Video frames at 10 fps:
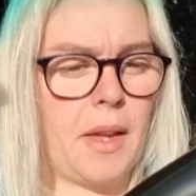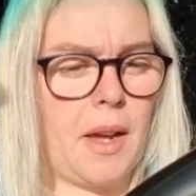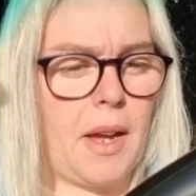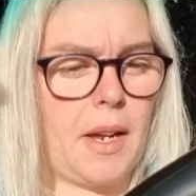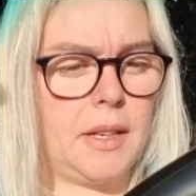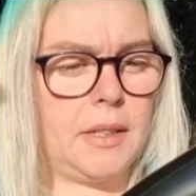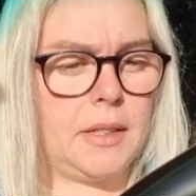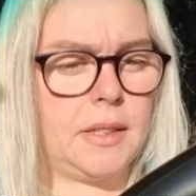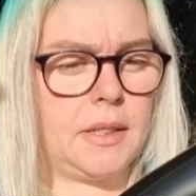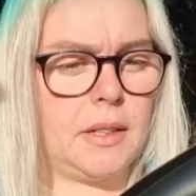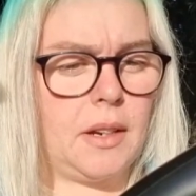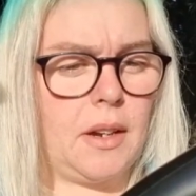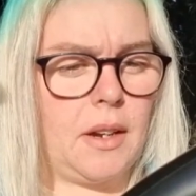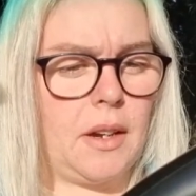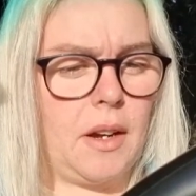and
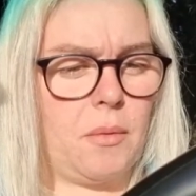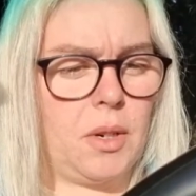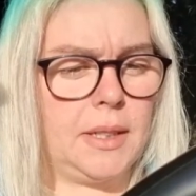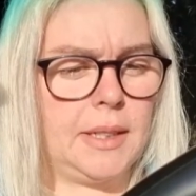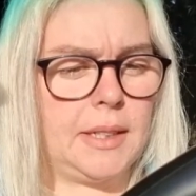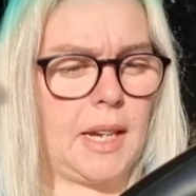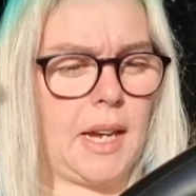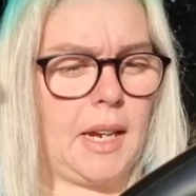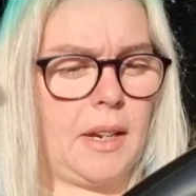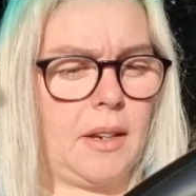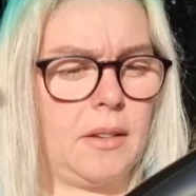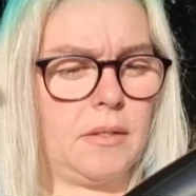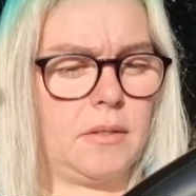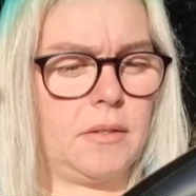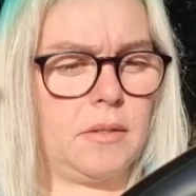I want to say
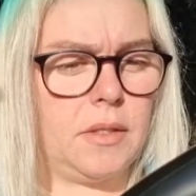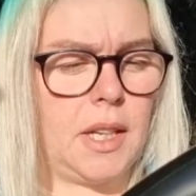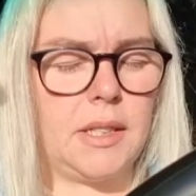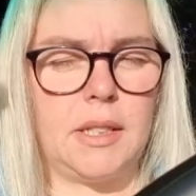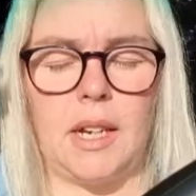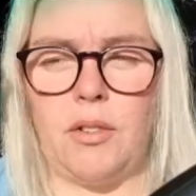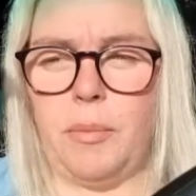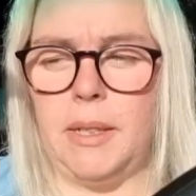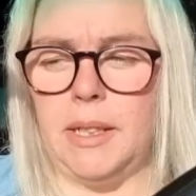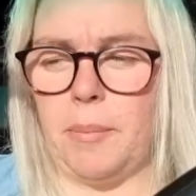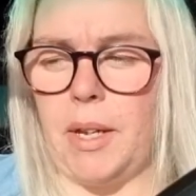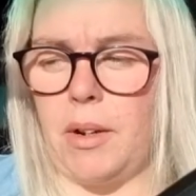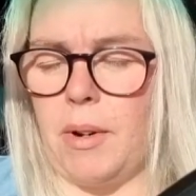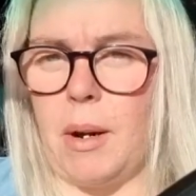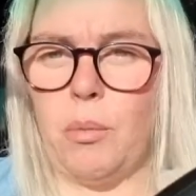there could be something
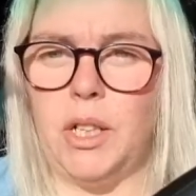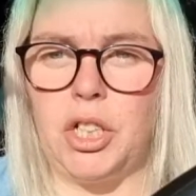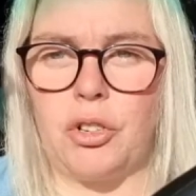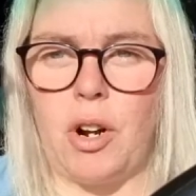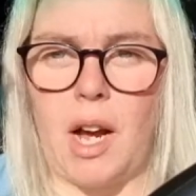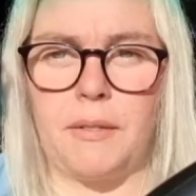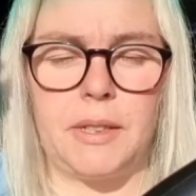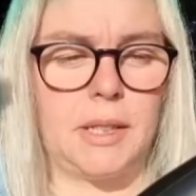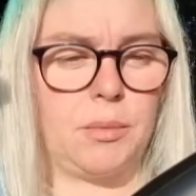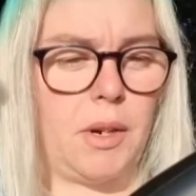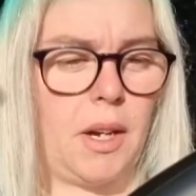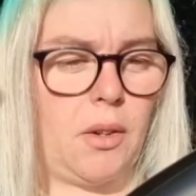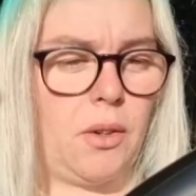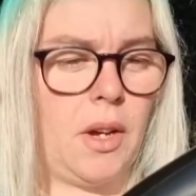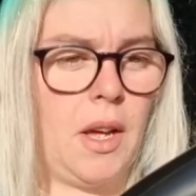around witchcraft as
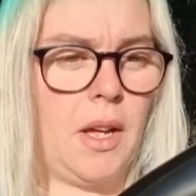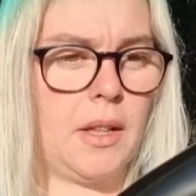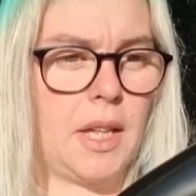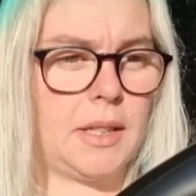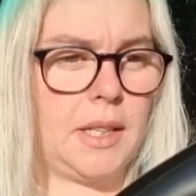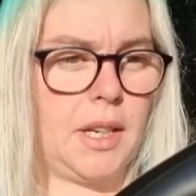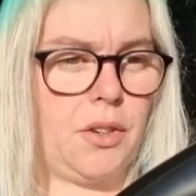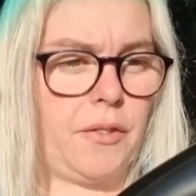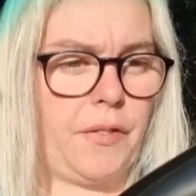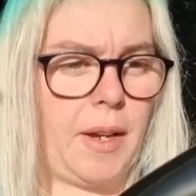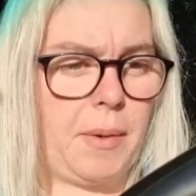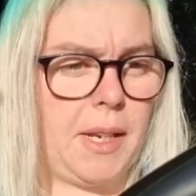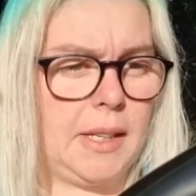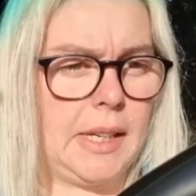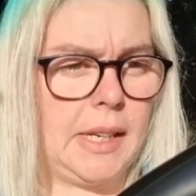well that's in your family
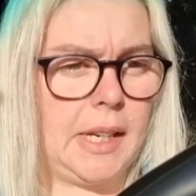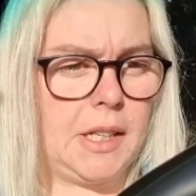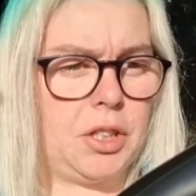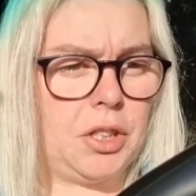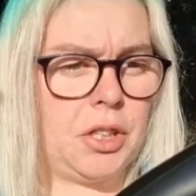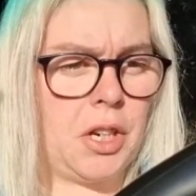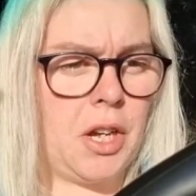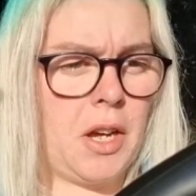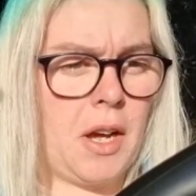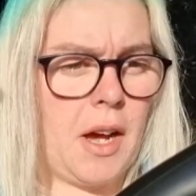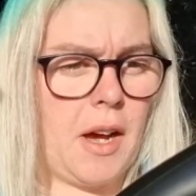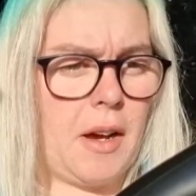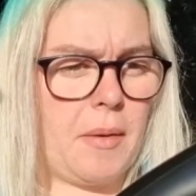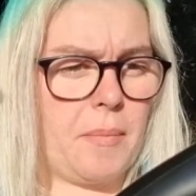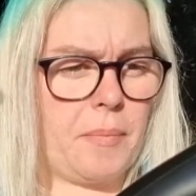lineage.
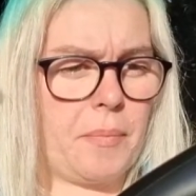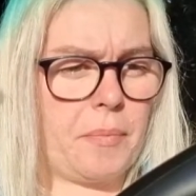And